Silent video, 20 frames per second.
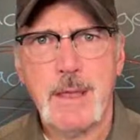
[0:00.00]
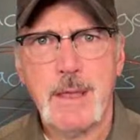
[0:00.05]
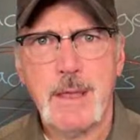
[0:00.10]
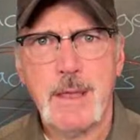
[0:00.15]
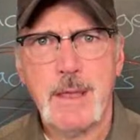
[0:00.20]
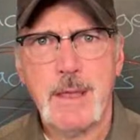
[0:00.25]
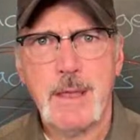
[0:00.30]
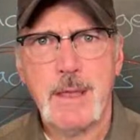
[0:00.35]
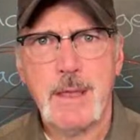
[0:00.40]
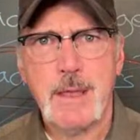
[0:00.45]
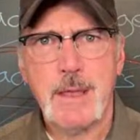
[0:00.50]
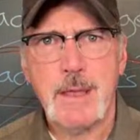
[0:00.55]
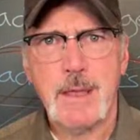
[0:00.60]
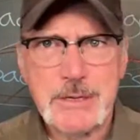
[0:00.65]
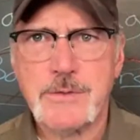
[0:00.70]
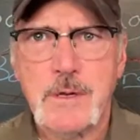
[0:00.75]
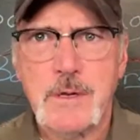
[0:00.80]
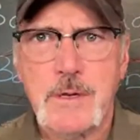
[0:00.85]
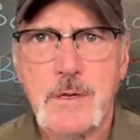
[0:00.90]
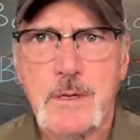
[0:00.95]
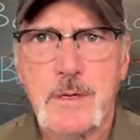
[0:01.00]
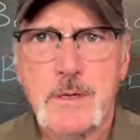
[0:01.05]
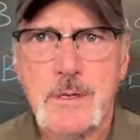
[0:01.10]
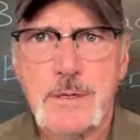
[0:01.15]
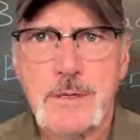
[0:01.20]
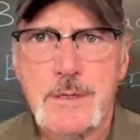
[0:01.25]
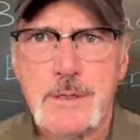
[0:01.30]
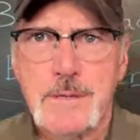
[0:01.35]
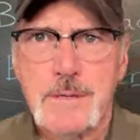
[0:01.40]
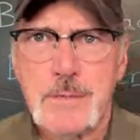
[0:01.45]
got to be dressed right
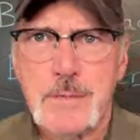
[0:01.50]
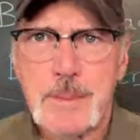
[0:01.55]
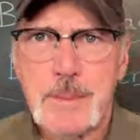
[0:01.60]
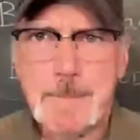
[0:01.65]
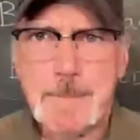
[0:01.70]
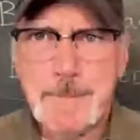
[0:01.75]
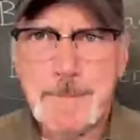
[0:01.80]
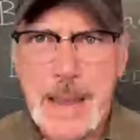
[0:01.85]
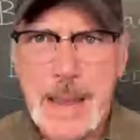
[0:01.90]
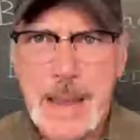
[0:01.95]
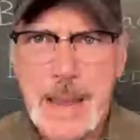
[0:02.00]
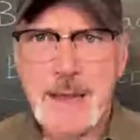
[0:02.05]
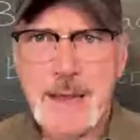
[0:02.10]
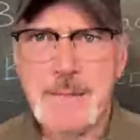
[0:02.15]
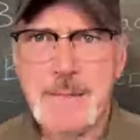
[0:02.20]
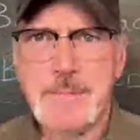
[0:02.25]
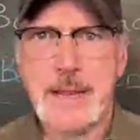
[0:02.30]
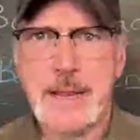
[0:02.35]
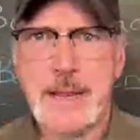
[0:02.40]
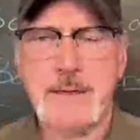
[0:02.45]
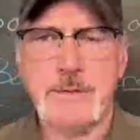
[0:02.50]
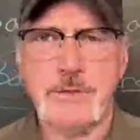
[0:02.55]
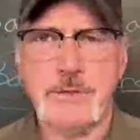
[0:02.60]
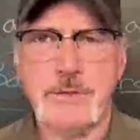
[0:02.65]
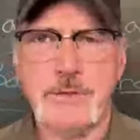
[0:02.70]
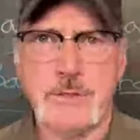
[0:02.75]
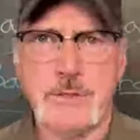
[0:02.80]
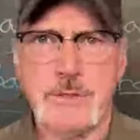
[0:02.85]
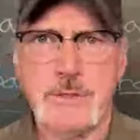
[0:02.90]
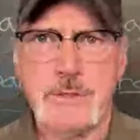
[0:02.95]
dress.
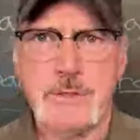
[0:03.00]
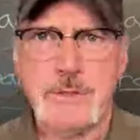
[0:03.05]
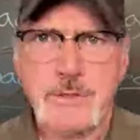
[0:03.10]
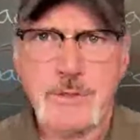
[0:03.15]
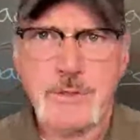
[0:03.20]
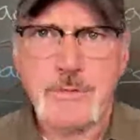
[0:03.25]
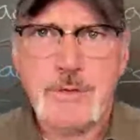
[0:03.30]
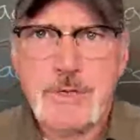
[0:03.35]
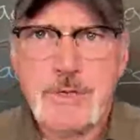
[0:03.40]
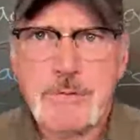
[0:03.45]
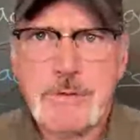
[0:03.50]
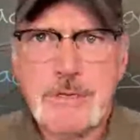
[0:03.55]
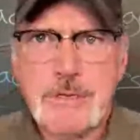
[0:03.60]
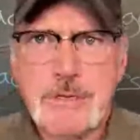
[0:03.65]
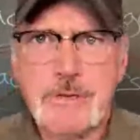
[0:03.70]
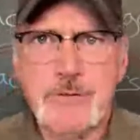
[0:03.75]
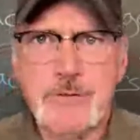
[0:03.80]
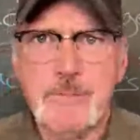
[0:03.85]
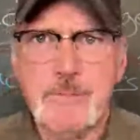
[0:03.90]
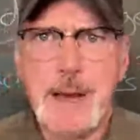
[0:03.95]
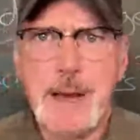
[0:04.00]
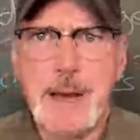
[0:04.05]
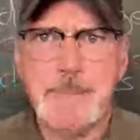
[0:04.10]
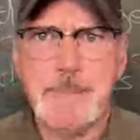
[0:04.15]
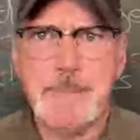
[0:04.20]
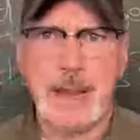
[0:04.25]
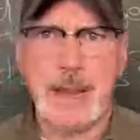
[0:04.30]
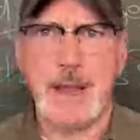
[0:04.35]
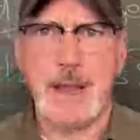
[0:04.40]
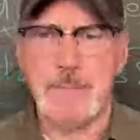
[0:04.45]
But bad managers. So what
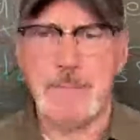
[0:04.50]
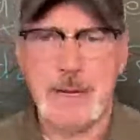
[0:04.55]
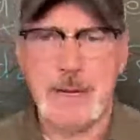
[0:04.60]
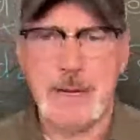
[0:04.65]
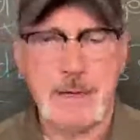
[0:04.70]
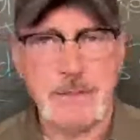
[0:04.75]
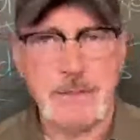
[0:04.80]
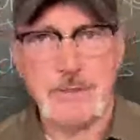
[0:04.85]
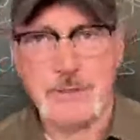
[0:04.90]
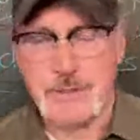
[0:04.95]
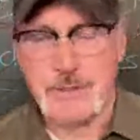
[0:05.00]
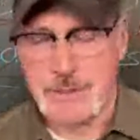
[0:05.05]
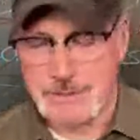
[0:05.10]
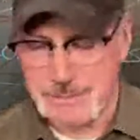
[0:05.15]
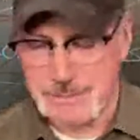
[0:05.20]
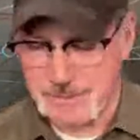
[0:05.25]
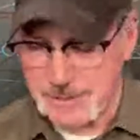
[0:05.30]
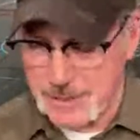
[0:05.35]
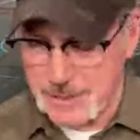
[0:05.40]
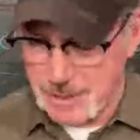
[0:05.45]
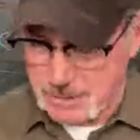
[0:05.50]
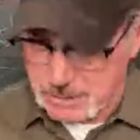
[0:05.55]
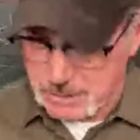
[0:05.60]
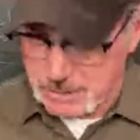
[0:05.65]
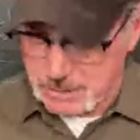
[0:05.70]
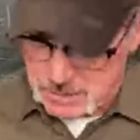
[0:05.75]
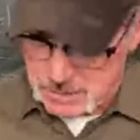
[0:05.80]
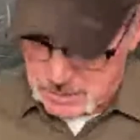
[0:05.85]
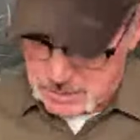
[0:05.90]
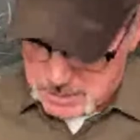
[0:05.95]
do we do about bad managers?
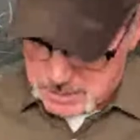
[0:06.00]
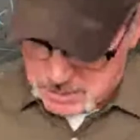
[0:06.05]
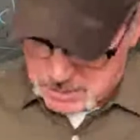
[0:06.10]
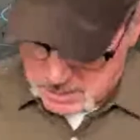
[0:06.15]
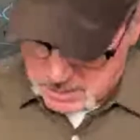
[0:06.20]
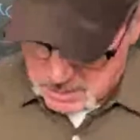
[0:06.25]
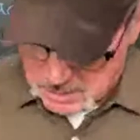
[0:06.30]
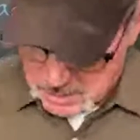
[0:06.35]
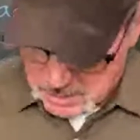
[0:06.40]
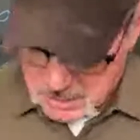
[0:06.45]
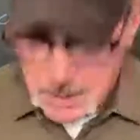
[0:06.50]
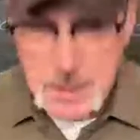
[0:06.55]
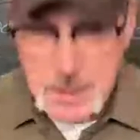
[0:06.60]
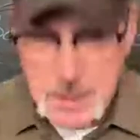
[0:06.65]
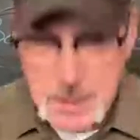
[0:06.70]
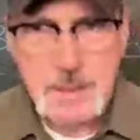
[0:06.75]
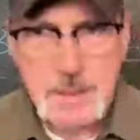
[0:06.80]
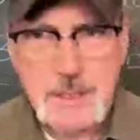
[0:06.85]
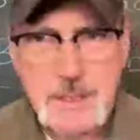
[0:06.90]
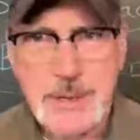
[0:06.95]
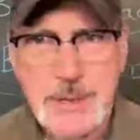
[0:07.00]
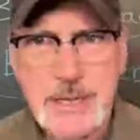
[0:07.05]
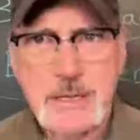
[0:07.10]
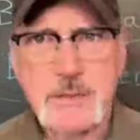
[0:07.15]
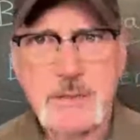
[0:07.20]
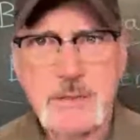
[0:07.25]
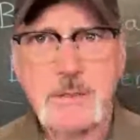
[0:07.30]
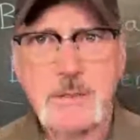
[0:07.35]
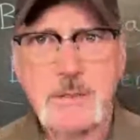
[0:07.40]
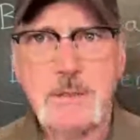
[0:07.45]
Well,
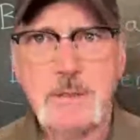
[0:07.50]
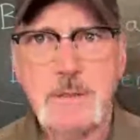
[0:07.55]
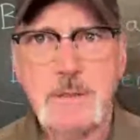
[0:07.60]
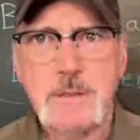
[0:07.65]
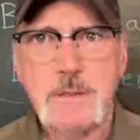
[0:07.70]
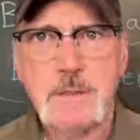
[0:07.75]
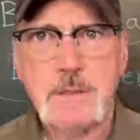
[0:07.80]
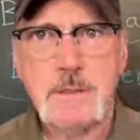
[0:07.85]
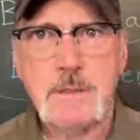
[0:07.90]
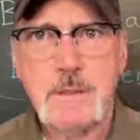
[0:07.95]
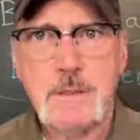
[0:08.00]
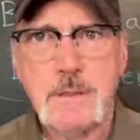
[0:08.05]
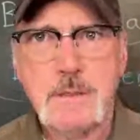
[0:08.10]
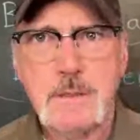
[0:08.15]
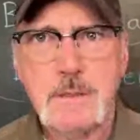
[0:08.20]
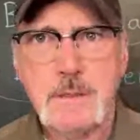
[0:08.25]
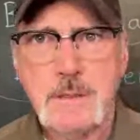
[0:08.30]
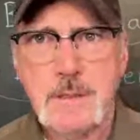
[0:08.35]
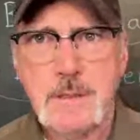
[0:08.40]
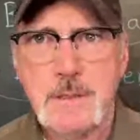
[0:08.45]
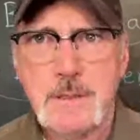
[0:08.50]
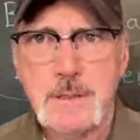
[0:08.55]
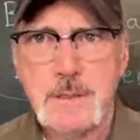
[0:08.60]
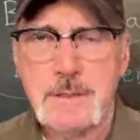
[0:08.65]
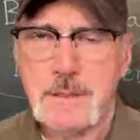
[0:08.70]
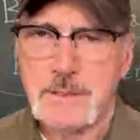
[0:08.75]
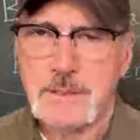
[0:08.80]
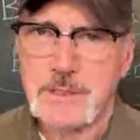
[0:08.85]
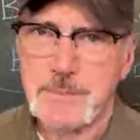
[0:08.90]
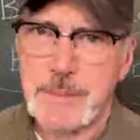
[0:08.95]
depends.
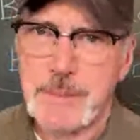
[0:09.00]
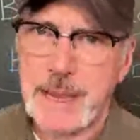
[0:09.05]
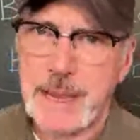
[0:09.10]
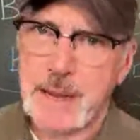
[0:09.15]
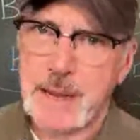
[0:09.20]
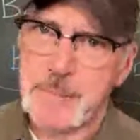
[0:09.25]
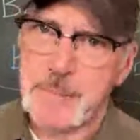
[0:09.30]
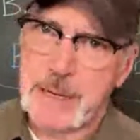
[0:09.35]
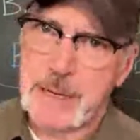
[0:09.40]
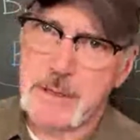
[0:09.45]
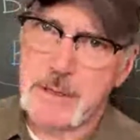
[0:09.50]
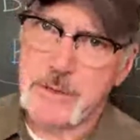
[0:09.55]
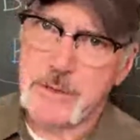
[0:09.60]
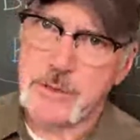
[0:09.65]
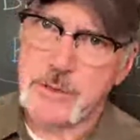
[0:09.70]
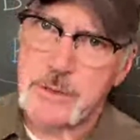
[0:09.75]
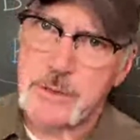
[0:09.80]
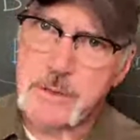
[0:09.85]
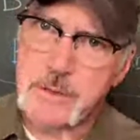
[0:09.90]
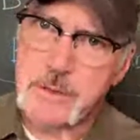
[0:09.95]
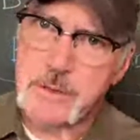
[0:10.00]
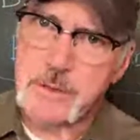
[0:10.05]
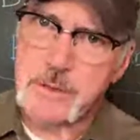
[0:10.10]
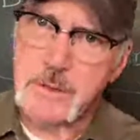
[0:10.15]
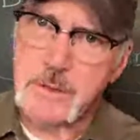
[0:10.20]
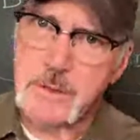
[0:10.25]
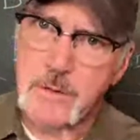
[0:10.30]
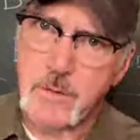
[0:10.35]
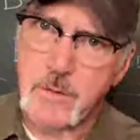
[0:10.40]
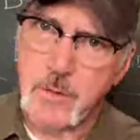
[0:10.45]
Does the bad manager
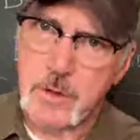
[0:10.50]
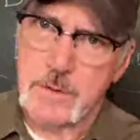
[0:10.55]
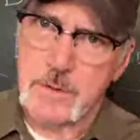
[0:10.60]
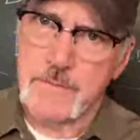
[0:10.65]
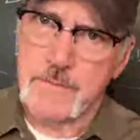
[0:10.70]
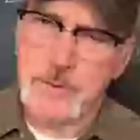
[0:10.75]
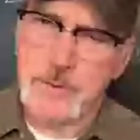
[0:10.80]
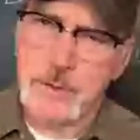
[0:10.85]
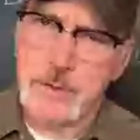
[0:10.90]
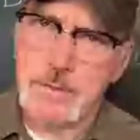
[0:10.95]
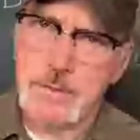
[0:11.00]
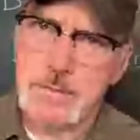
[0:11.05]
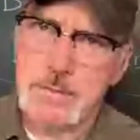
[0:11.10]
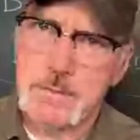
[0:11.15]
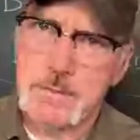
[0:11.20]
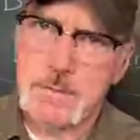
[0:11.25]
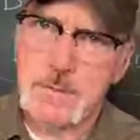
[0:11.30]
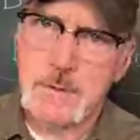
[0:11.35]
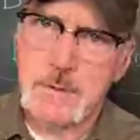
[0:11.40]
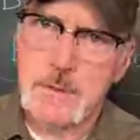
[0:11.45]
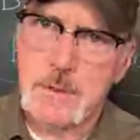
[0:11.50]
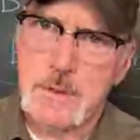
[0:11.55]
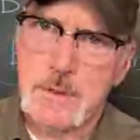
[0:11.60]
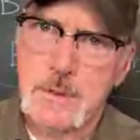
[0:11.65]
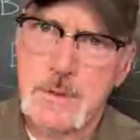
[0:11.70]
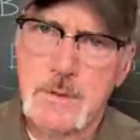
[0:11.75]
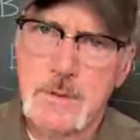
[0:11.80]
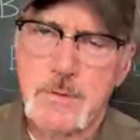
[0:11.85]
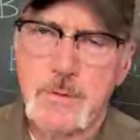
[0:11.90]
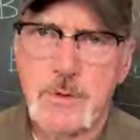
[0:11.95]
work for you?
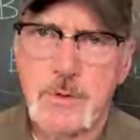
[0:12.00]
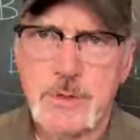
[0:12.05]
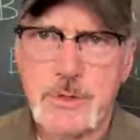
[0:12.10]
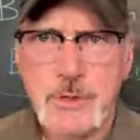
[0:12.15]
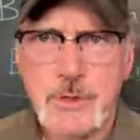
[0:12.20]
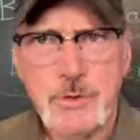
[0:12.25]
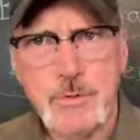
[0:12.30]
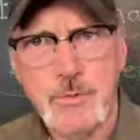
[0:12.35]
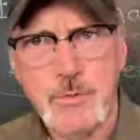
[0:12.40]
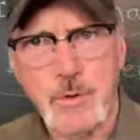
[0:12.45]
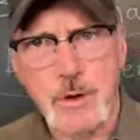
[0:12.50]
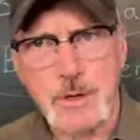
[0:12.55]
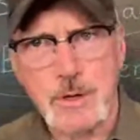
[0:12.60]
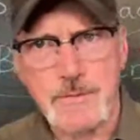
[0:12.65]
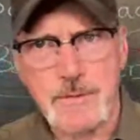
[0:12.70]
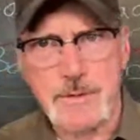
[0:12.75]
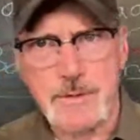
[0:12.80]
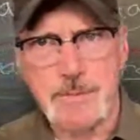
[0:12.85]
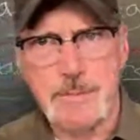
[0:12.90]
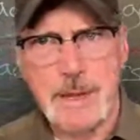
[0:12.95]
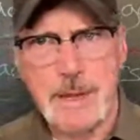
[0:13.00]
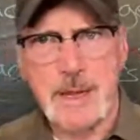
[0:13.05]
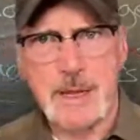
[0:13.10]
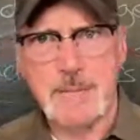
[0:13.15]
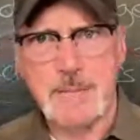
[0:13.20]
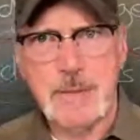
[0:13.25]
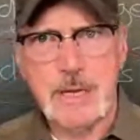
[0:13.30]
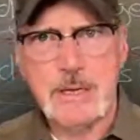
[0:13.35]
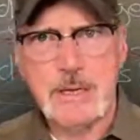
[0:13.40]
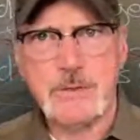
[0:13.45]
Or do you work for the bad
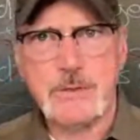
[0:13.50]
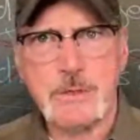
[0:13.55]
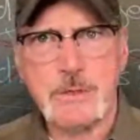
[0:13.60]
manager?